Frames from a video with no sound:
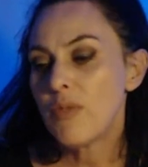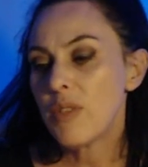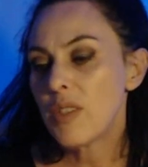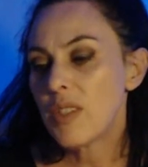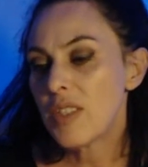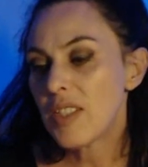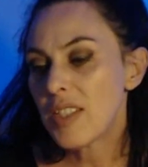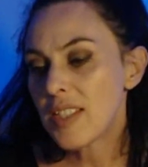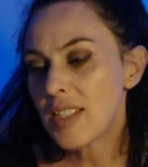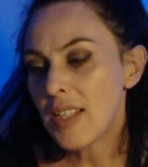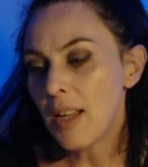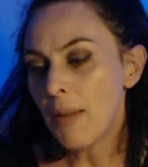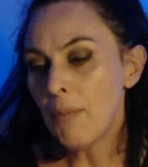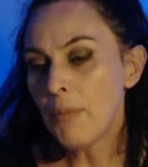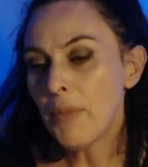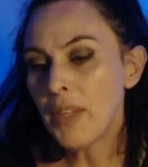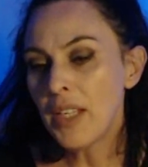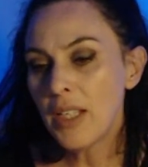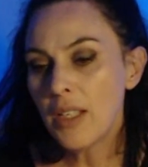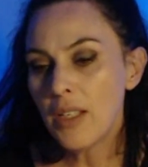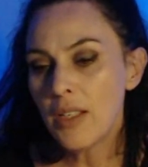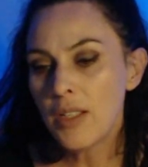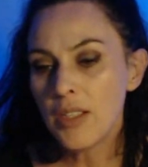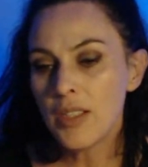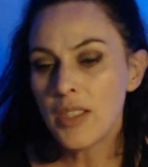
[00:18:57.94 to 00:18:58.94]

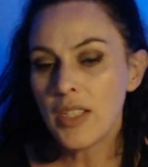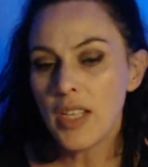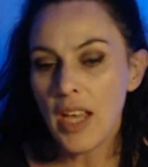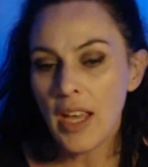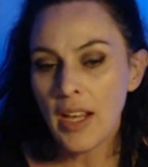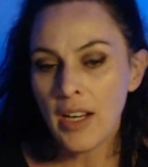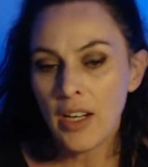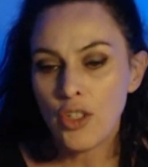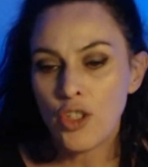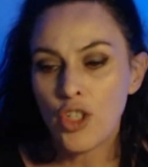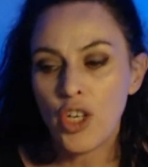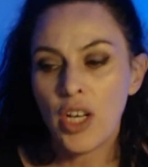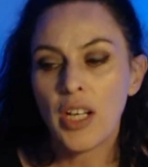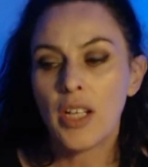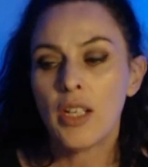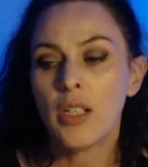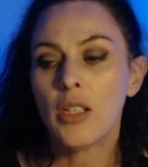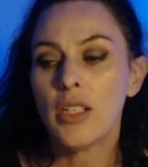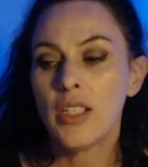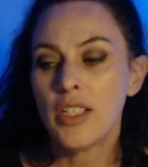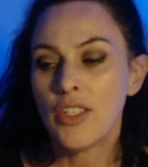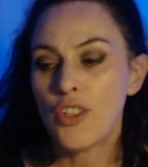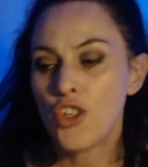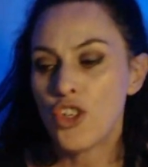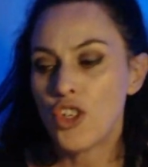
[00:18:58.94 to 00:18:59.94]
something is
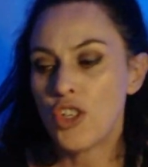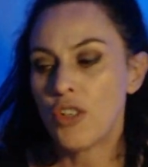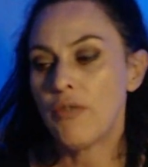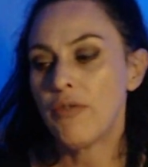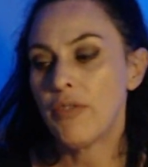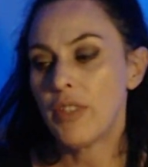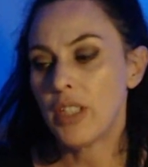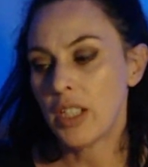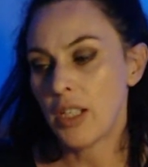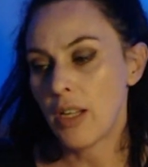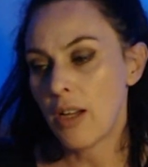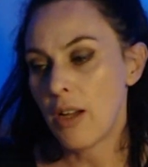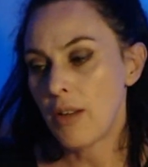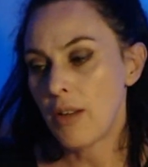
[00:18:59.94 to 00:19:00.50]
energetically shifting